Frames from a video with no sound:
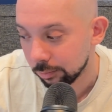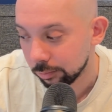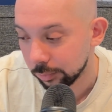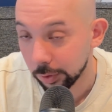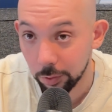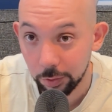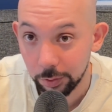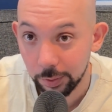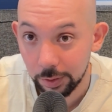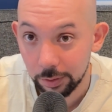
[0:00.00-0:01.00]
you got to
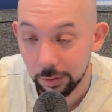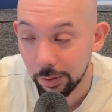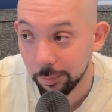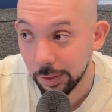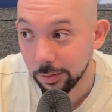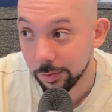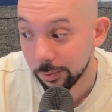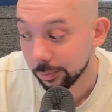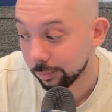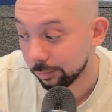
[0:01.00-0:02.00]
do it, you know what I mean?
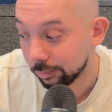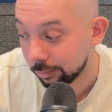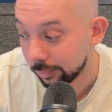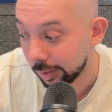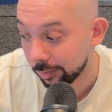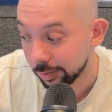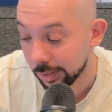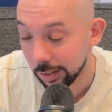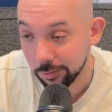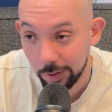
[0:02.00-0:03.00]
So if it
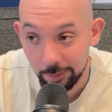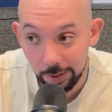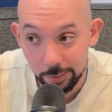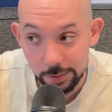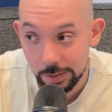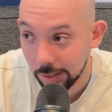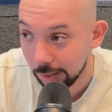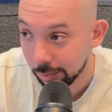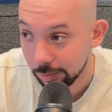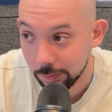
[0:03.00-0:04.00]
takes 5 hours, 10
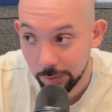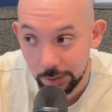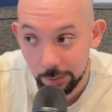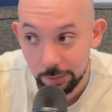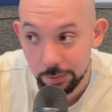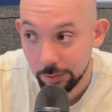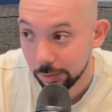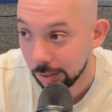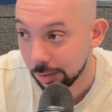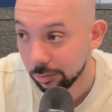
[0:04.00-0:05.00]
hours, 20 hours, 2
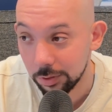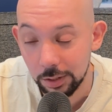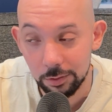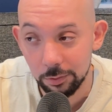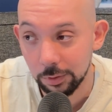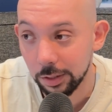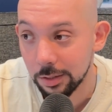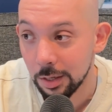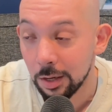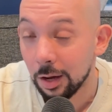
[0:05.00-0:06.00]
days, 3 days, 4 days,
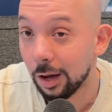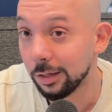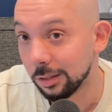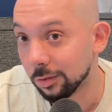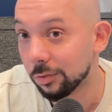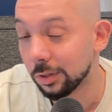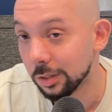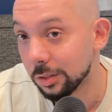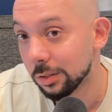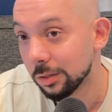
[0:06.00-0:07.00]
I need to
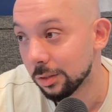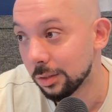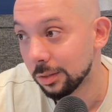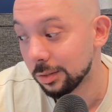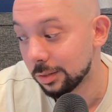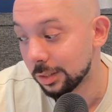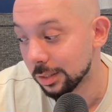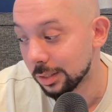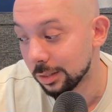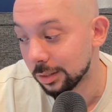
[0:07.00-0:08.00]
finish
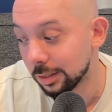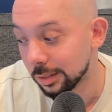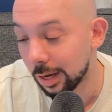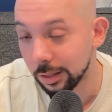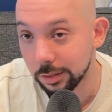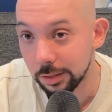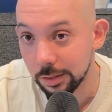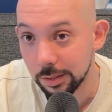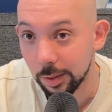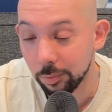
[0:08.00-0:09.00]
this action
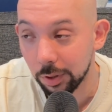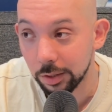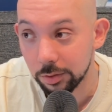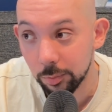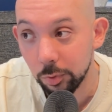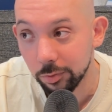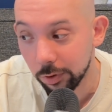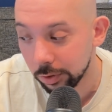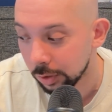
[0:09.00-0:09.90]
step, right, to move on.